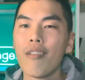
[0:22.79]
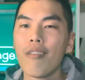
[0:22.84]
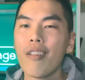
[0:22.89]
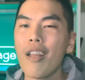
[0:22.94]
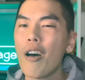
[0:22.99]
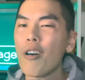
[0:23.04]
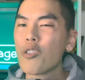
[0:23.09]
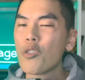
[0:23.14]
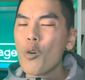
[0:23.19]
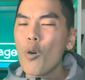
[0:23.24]

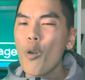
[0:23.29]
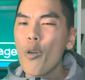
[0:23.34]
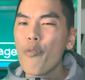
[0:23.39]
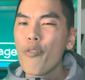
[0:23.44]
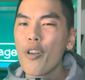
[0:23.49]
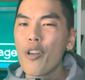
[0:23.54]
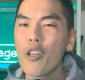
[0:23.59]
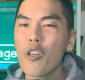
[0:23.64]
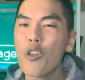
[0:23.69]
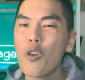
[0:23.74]
Now, it's all
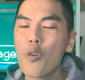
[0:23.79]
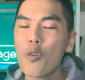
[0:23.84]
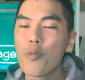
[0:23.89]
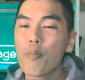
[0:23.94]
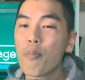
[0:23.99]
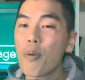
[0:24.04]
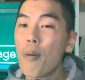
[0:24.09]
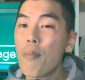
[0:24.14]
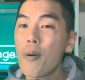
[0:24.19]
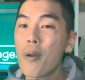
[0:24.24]
over the news.
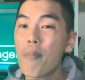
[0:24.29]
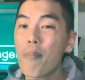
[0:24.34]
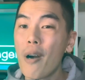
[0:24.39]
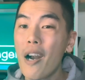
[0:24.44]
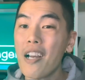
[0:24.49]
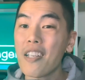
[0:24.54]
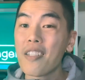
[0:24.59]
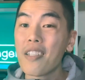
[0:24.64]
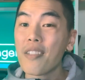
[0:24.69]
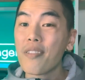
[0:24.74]
Property
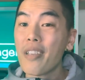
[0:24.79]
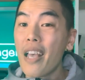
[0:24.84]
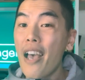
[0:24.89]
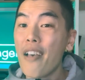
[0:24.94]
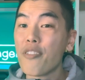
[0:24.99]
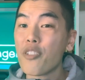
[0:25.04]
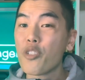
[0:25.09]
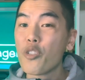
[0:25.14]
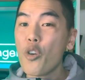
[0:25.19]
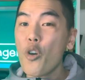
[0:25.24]
prices
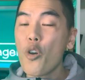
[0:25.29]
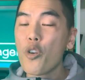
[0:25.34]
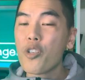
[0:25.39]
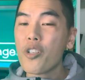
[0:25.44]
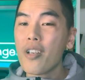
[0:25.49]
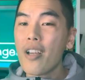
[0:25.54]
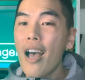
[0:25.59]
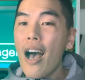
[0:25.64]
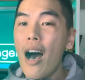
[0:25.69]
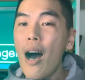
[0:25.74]
have
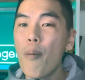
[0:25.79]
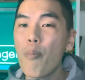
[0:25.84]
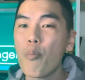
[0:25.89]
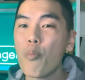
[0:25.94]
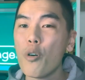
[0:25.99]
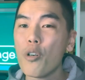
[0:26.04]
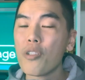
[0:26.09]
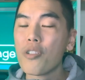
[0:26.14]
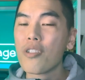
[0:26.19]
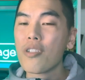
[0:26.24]
surged
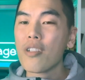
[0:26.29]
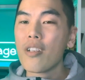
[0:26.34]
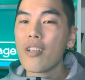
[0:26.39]
upwards.